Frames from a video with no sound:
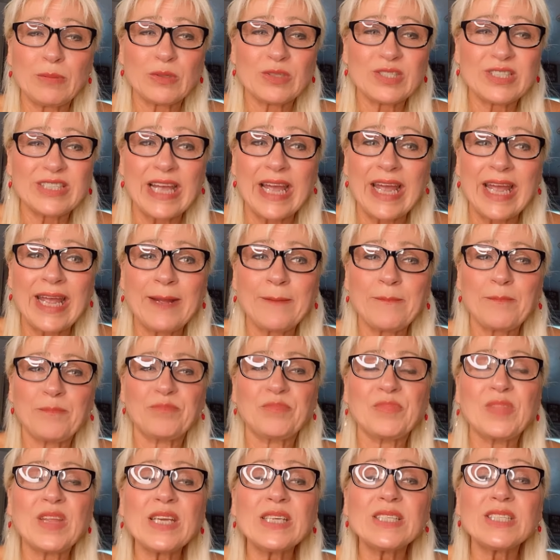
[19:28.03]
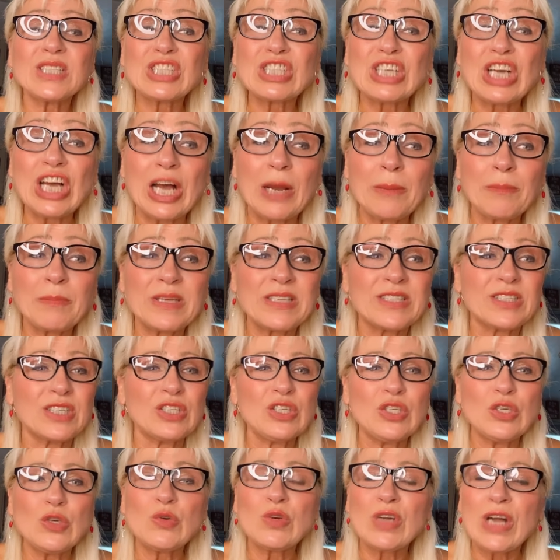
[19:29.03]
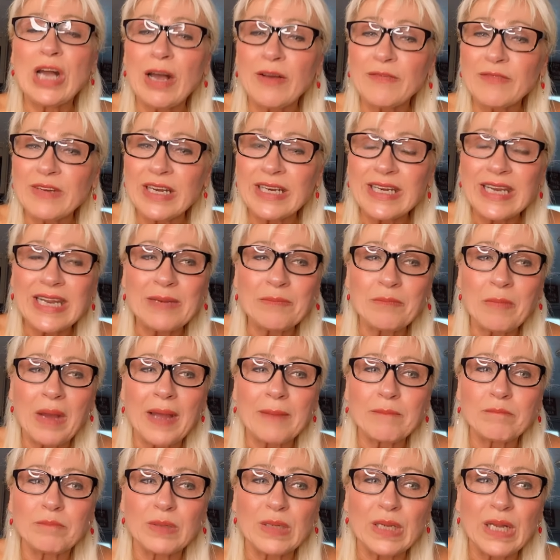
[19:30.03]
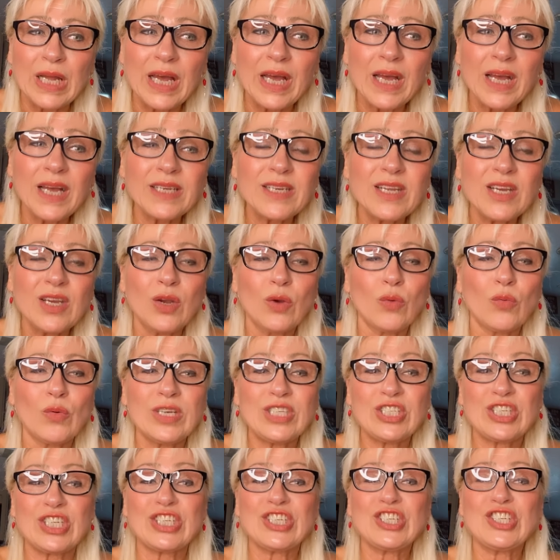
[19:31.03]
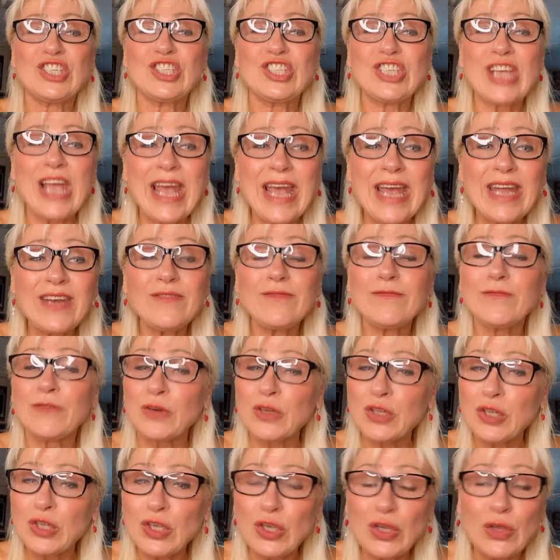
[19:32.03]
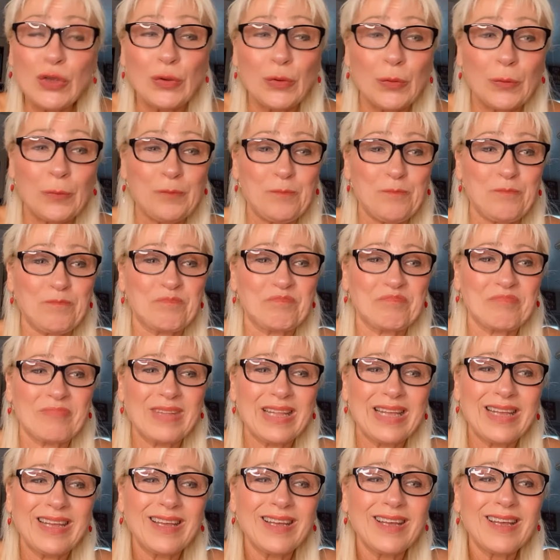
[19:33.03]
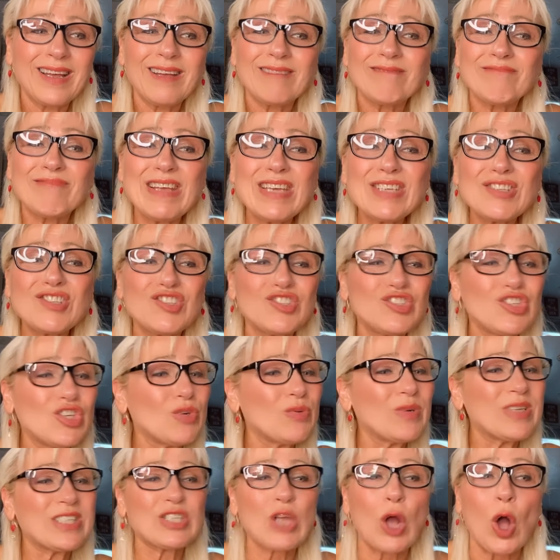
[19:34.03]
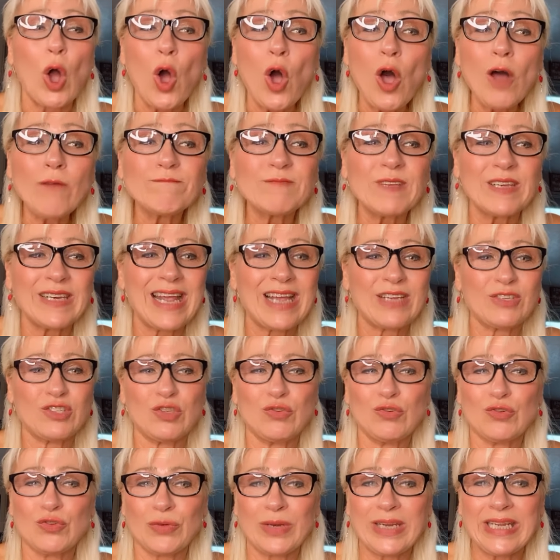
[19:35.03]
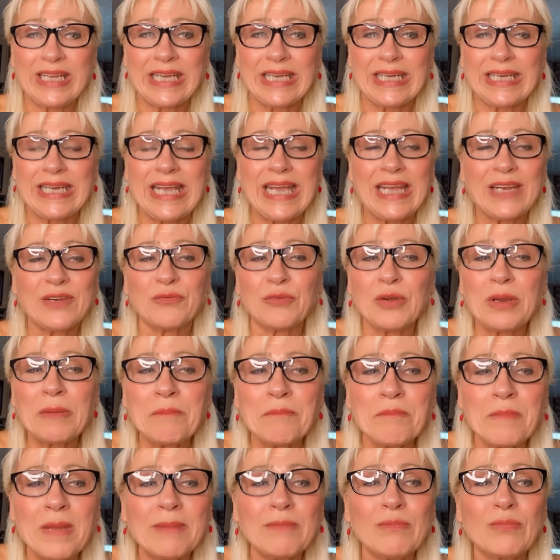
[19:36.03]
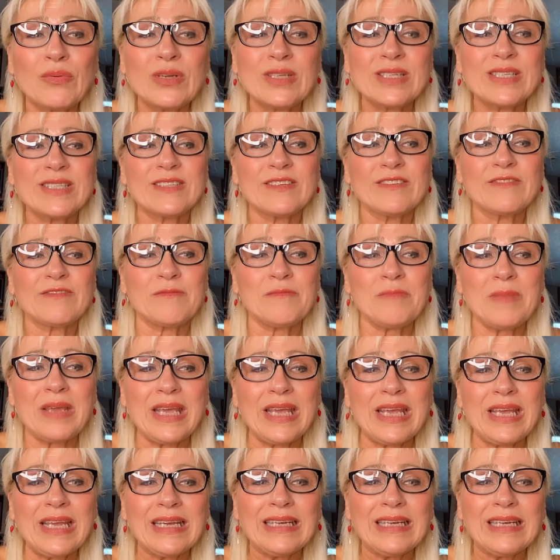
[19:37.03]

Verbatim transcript: saying, This cup is the new covenant in my blood, which is shed for you. This do as often as you drink it in remembrance of me.